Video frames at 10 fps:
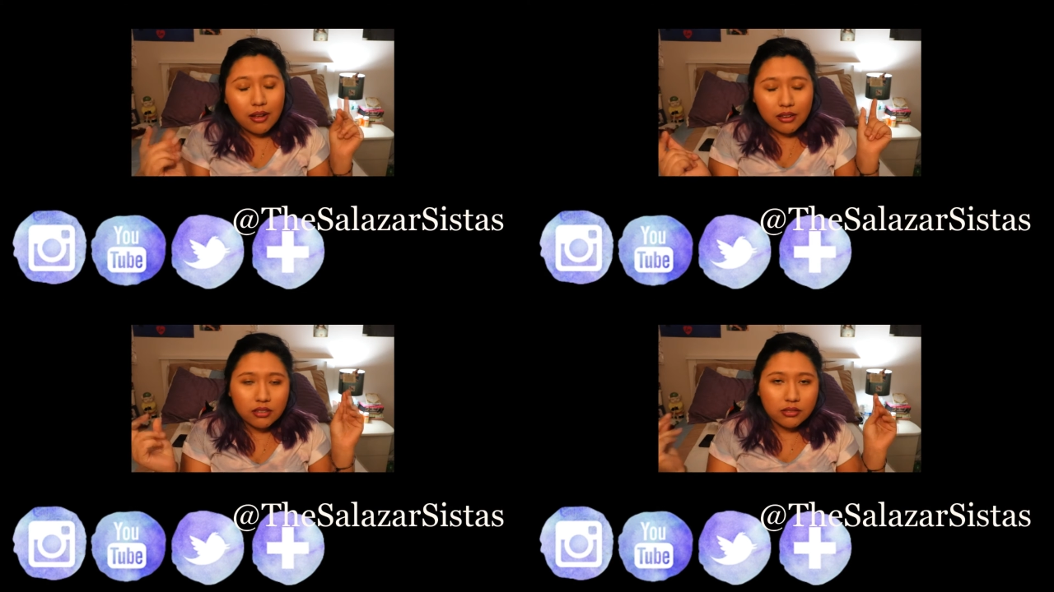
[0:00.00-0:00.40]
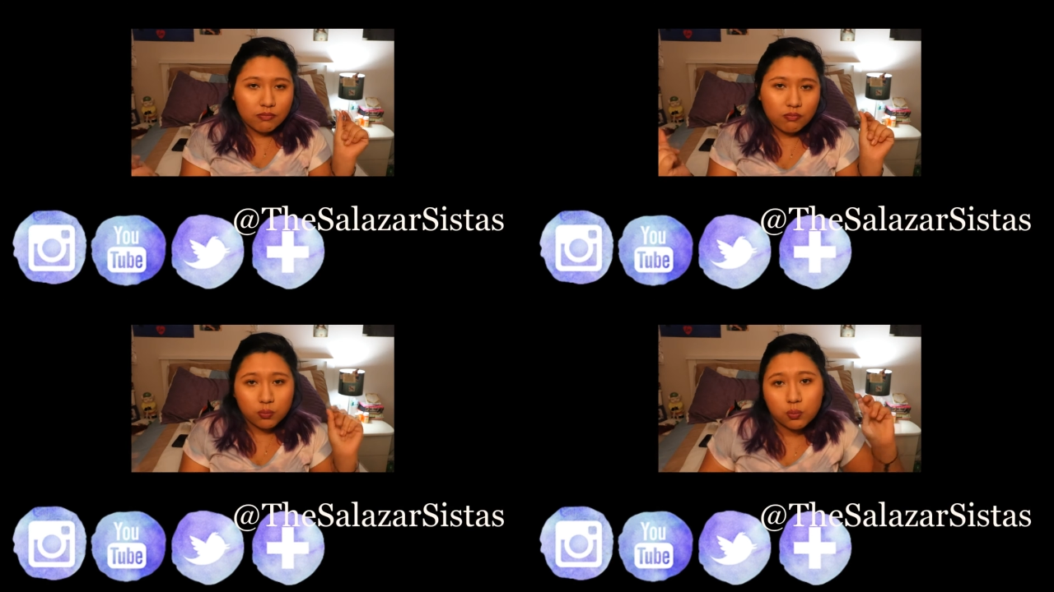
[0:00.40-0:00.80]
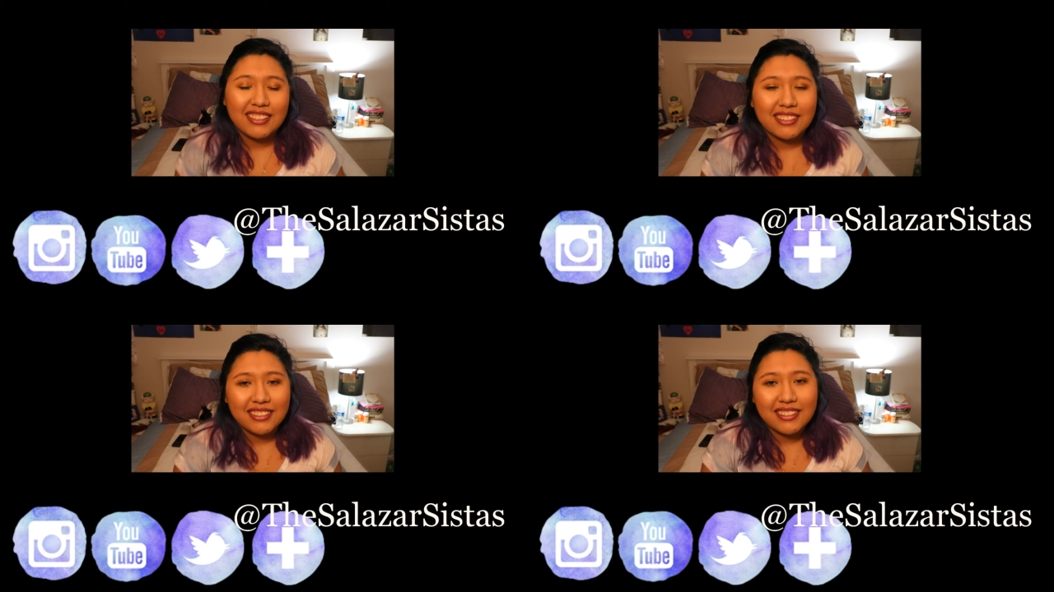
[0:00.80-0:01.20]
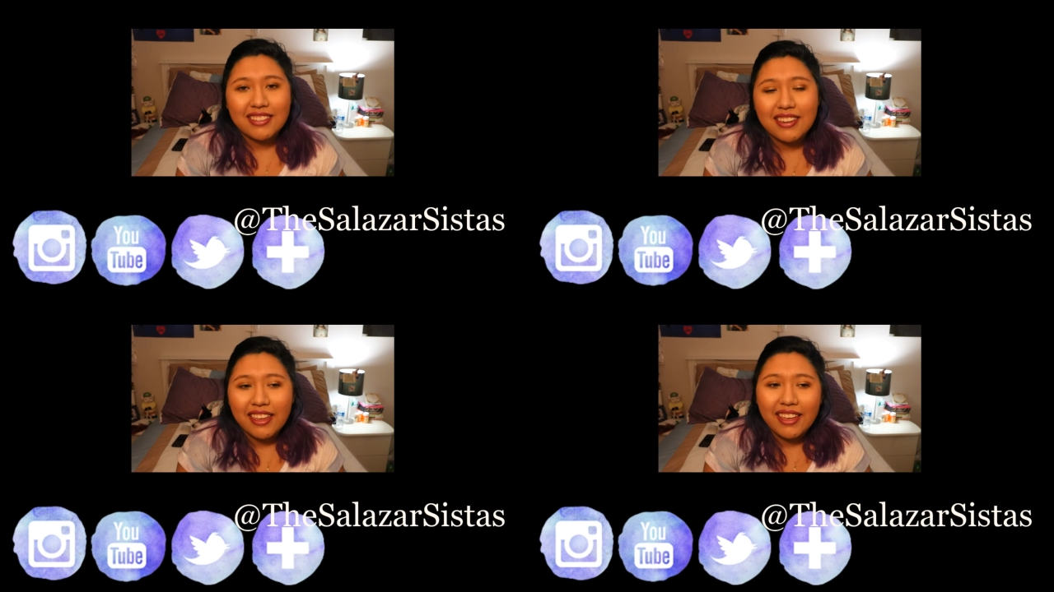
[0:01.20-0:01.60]
Oh,
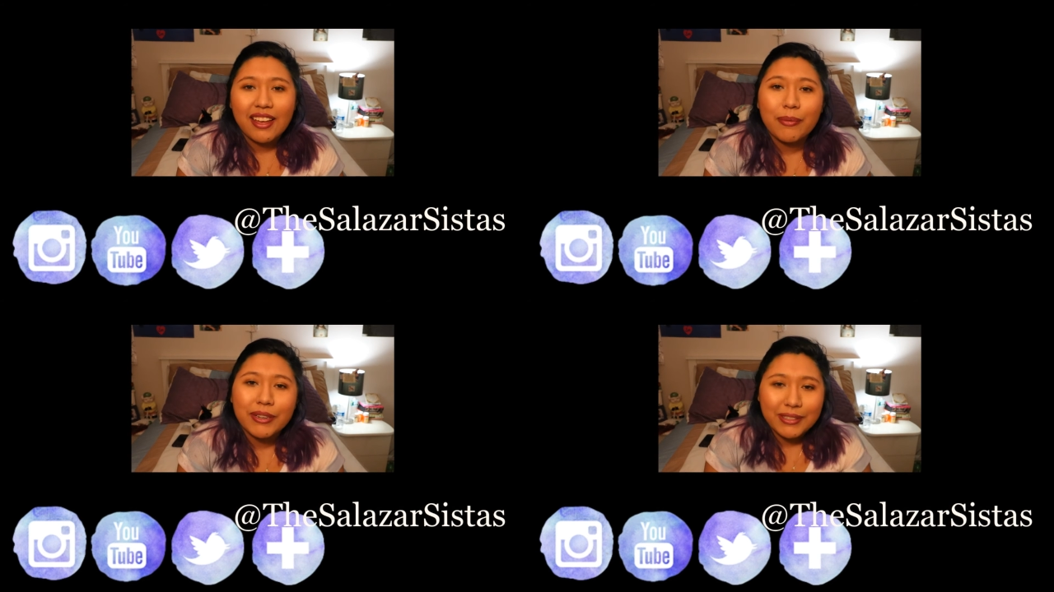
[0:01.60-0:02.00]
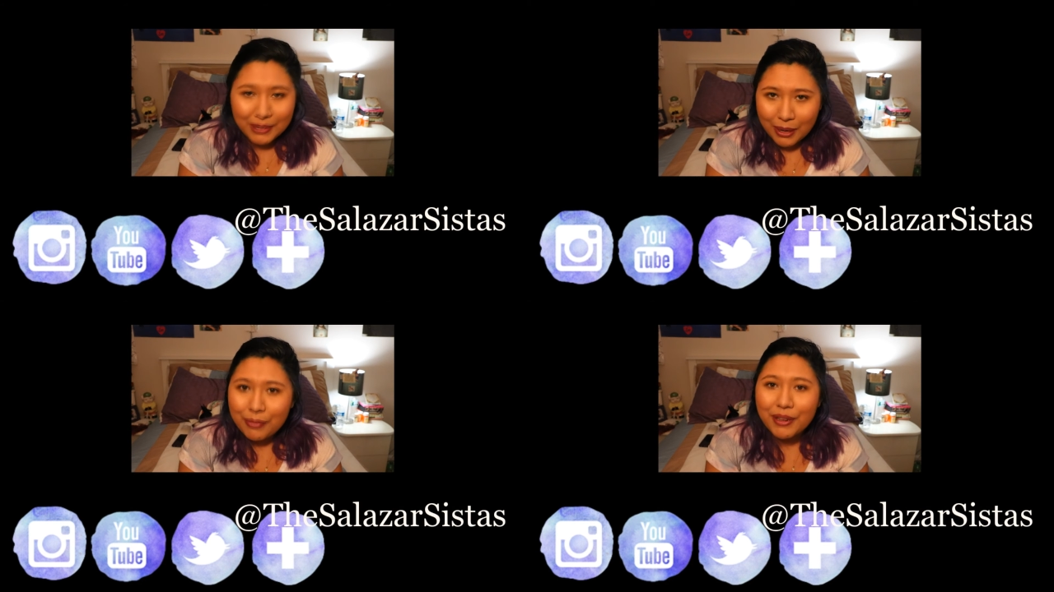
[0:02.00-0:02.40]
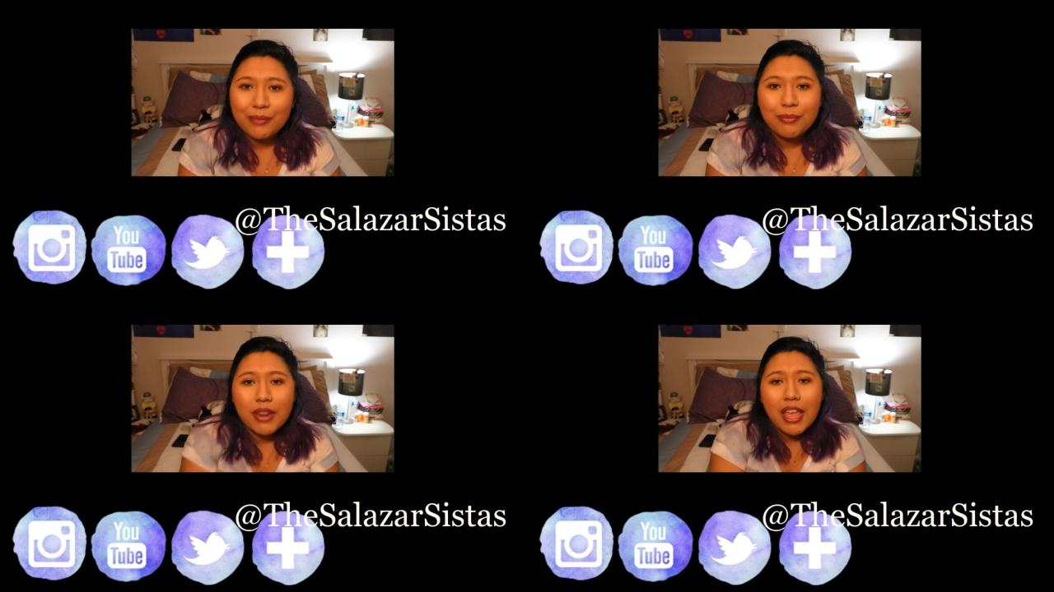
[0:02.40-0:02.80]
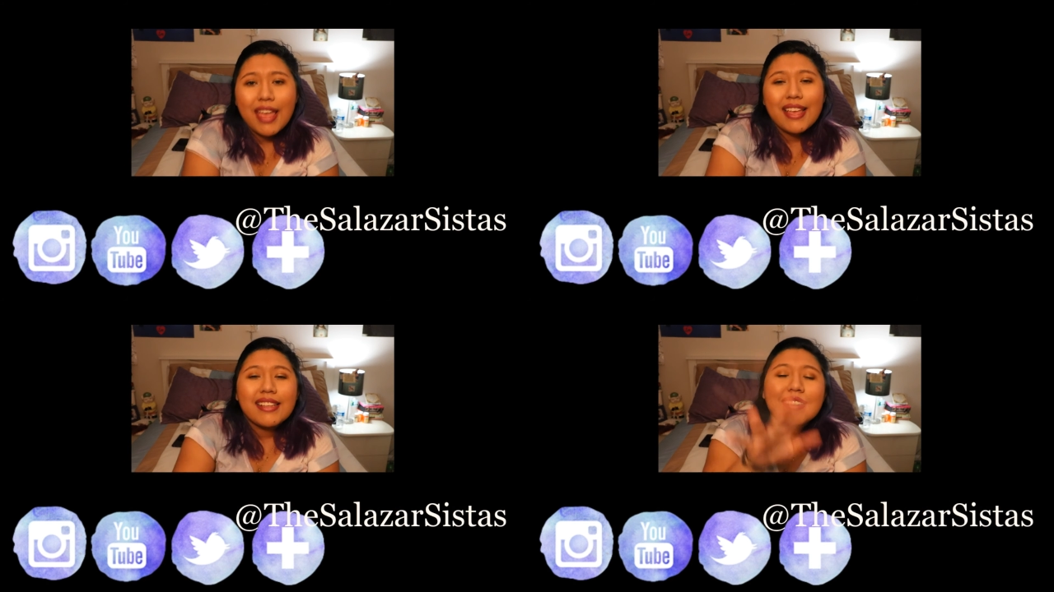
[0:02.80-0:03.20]
yeah, I'm gonna stop now.
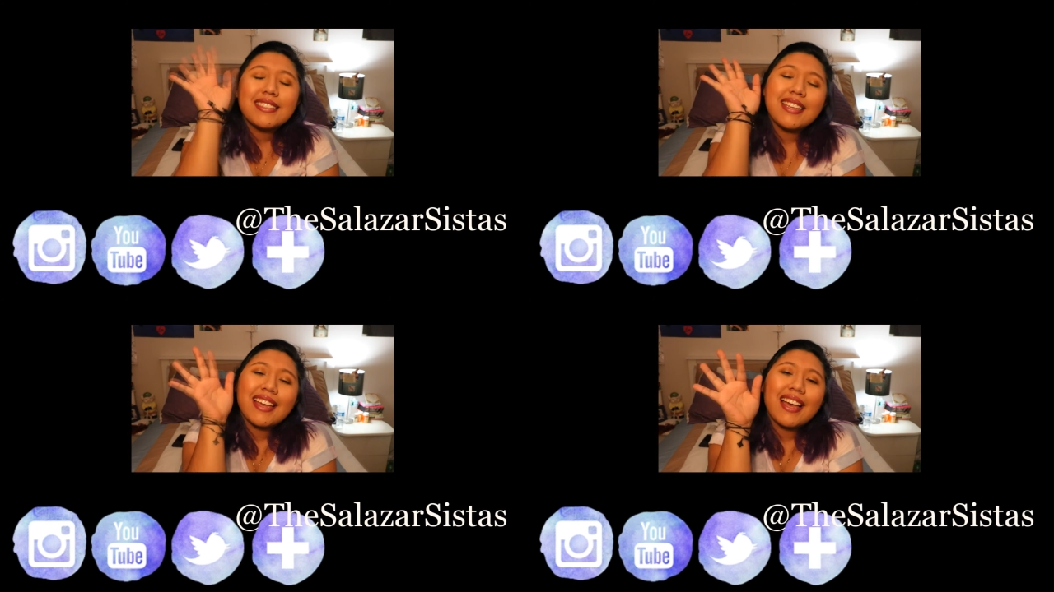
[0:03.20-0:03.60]
See you